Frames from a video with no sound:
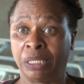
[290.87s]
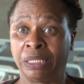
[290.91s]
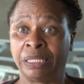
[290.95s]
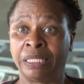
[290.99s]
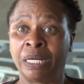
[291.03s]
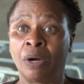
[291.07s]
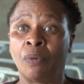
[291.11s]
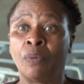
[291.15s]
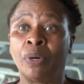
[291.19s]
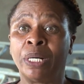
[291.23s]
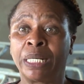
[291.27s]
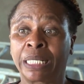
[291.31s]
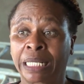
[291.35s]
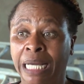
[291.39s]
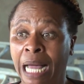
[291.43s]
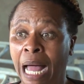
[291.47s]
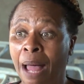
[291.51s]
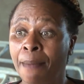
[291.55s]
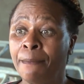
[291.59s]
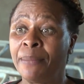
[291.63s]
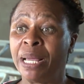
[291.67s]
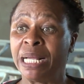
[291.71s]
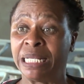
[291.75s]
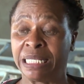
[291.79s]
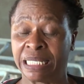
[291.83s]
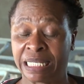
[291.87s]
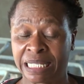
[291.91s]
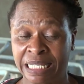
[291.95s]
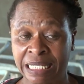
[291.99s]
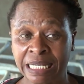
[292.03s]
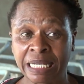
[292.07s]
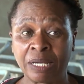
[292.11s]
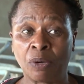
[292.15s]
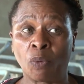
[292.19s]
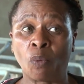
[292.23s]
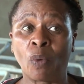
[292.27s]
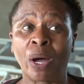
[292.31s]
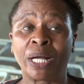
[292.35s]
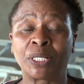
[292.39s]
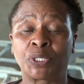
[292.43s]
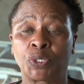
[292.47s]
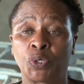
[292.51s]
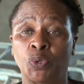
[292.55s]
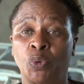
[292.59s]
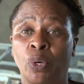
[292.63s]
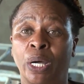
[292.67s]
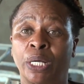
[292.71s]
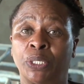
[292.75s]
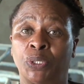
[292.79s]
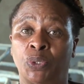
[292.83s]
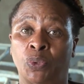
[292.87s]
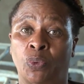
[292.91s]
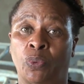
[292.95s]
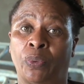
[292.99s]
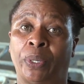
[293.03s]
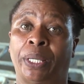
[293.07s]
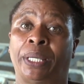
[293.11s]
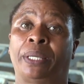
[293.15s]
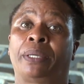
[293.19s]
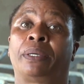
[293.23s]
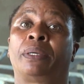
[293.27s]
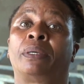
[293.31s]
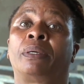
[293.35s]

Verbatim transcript: They will come and see what you are doing.